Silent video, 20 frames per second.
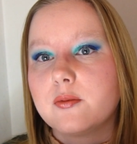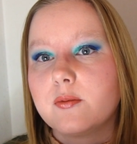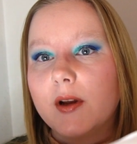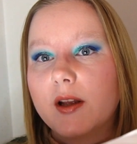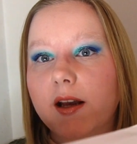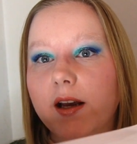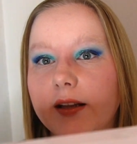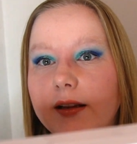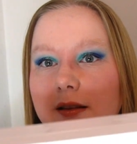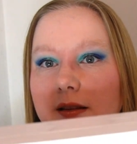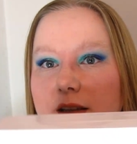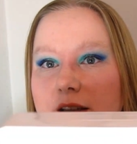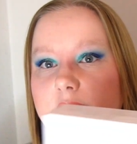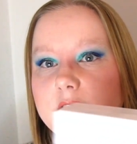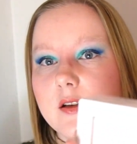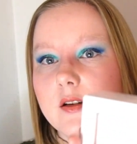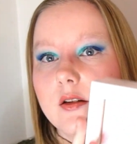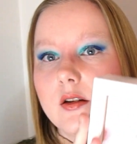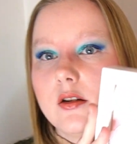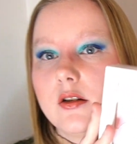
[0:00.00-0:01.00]
we had
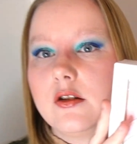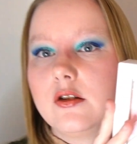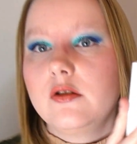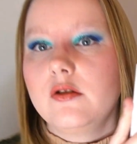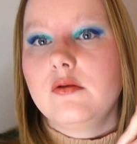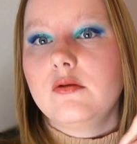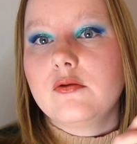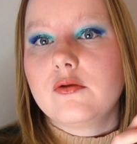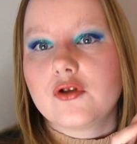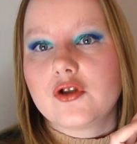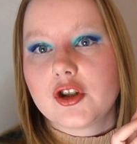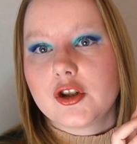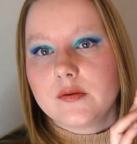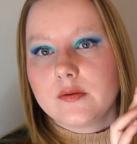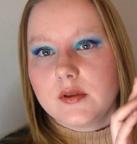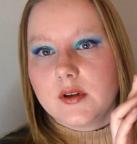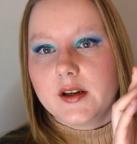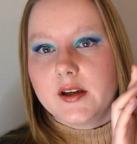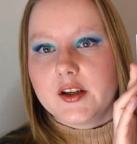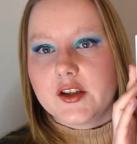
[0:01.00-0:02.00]
this huge
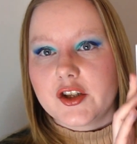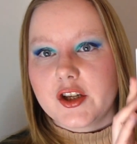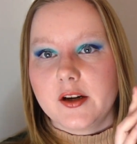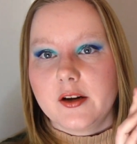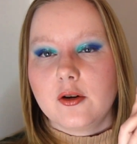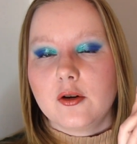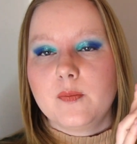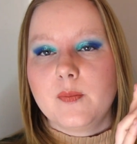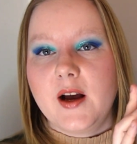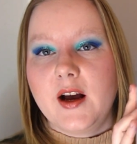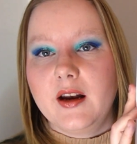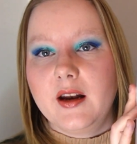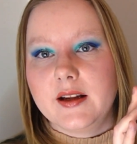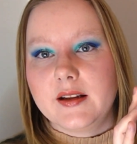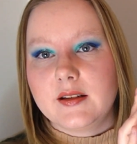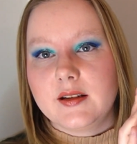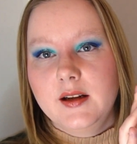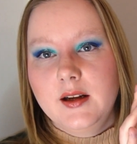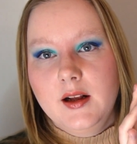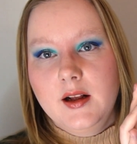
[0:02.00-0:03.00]
eyeshadow palette,